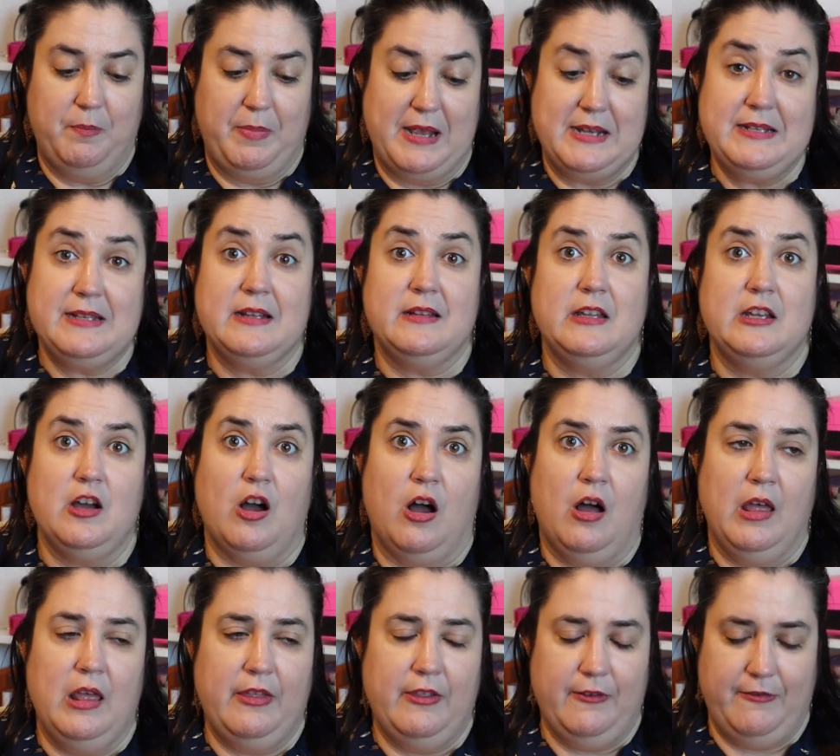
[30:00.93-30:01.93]
basically
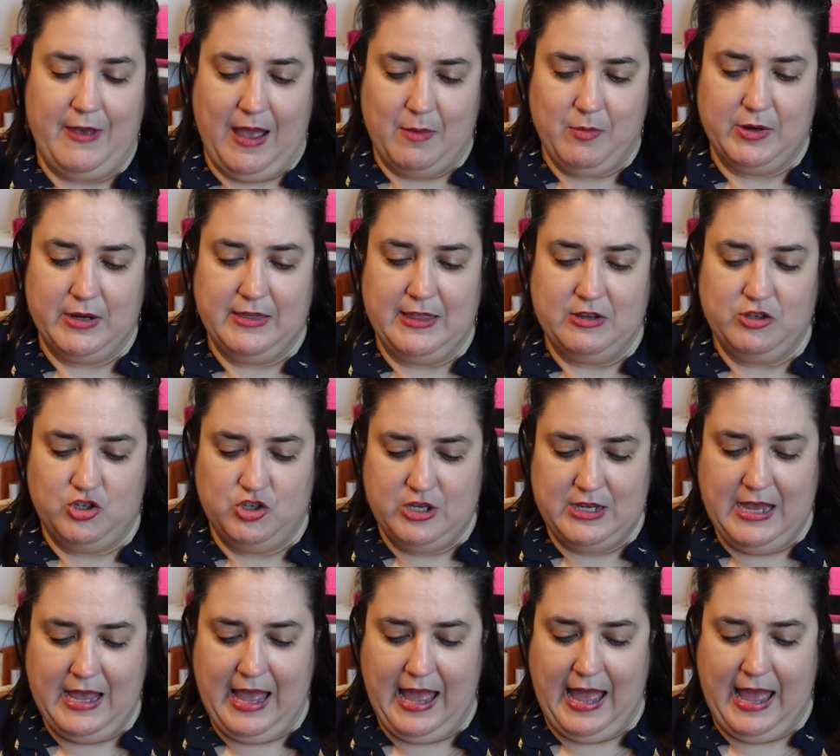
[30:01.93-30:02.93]
all the fabric that
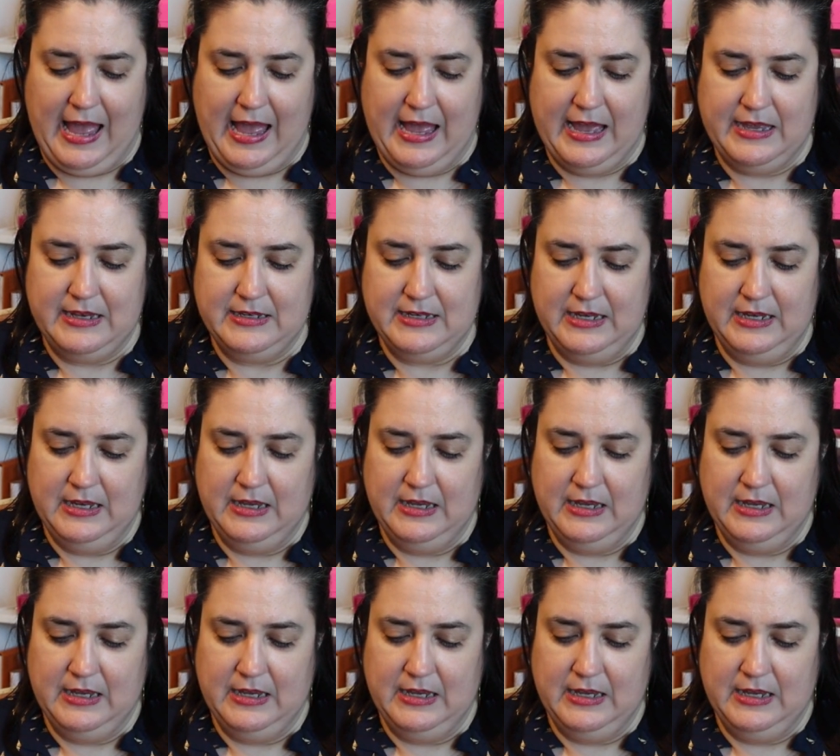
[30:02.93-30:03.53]
she had,